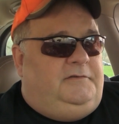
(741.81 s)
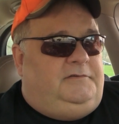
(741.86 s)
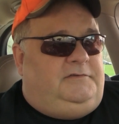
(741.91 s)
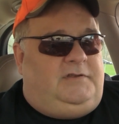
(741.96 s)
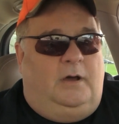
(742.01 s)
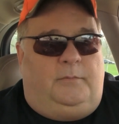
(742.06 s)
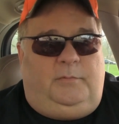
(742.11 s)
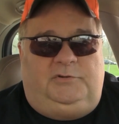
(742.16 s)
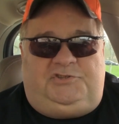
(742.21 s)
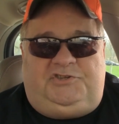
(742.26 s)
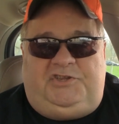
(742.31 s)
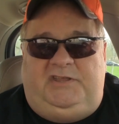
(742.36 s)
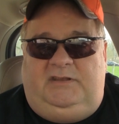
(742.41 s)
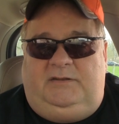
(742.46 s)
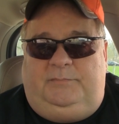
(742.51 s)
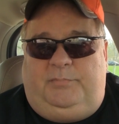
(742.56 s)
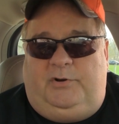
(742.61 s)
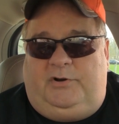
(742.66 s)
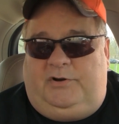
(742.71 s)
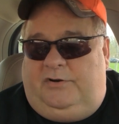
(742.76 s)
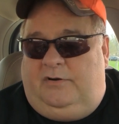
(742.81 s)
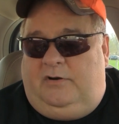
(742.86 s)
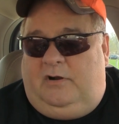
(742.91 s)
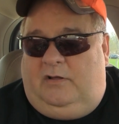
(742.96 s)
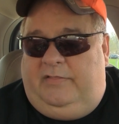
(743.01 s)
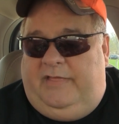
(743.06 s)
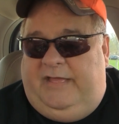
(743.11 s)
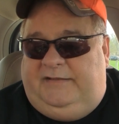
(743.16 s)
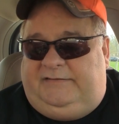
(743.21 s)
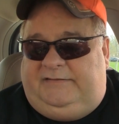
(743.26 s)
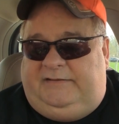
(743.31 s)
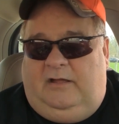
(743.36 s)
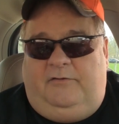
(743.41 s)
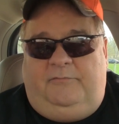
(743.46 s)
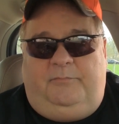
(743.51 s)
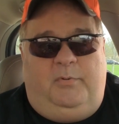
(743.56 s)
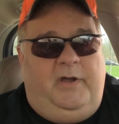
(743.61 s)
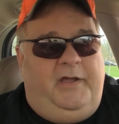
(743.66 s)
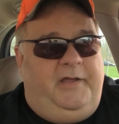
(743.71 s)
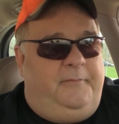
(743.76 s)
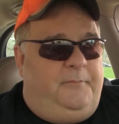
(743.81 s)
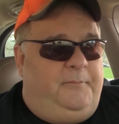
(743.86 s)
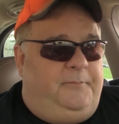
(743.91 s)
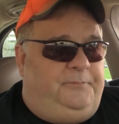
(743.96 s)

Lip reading: double cheeseburger and all that stuff, but